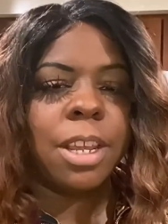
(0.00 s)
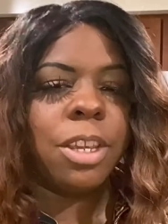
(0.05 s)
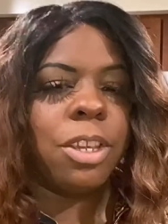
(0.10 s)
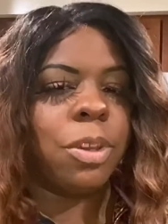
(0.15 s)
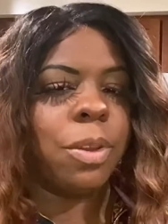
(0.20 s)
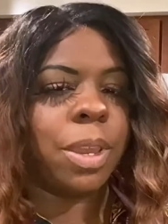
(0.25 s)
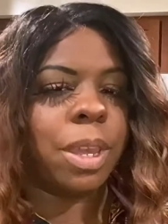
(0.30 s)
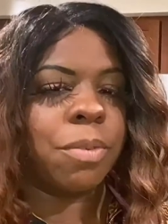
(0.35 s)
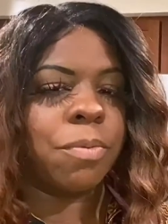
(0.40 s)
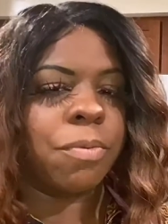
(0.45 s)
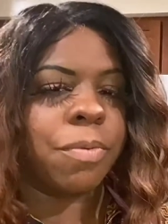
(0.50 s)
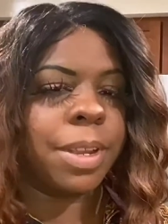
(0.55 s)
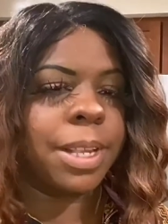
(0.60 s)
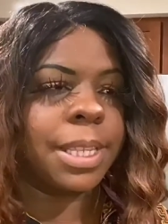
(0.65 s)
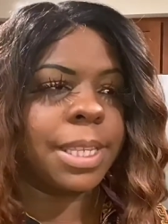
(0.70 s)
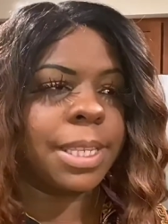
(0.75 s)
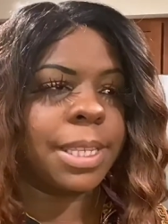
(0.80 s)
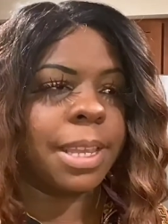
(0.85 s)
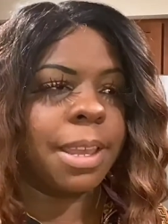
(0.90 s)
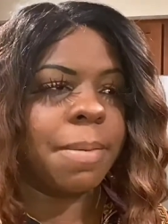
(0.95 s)
You can
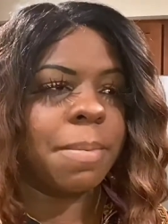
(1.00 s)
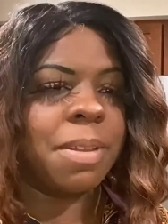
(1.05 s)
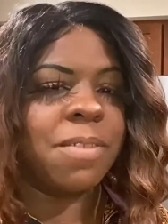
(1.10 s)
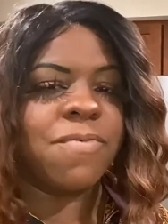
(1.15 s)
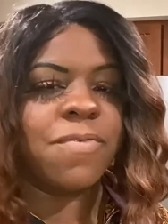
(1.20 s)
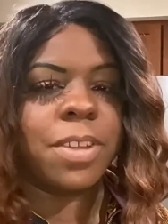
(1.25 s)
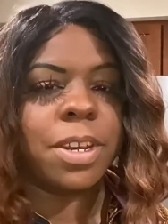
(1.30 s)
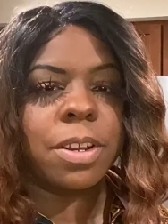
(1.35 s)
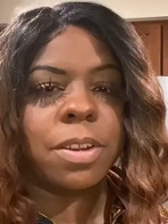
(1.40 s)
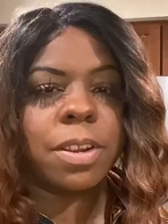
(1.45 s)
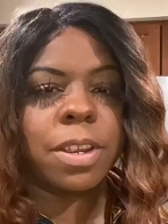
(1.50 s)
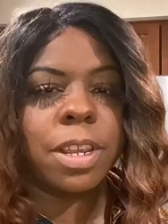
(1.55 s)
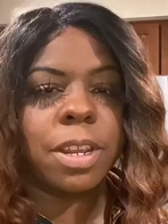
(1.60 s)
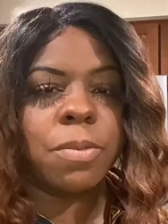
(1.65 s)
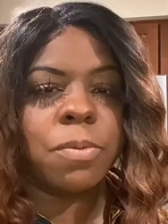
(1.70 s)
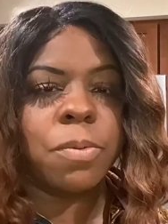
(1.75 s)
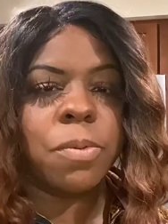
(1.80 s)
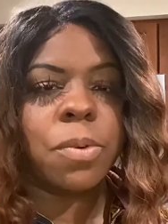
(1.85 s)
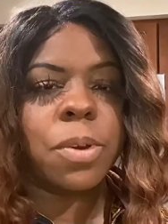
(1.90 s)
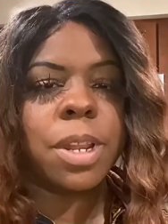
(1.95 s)
rinse them in vinegar
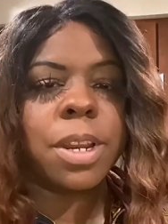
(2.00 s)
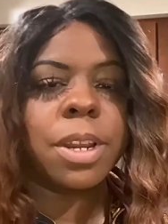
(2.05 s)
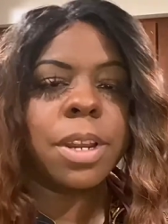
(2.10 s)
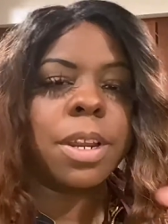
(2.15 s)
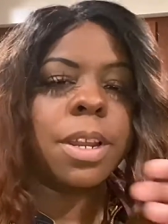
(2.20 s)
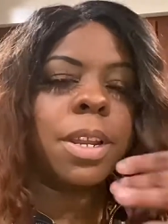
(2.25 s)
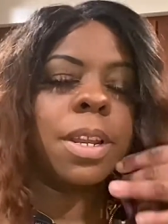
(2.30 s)
and water.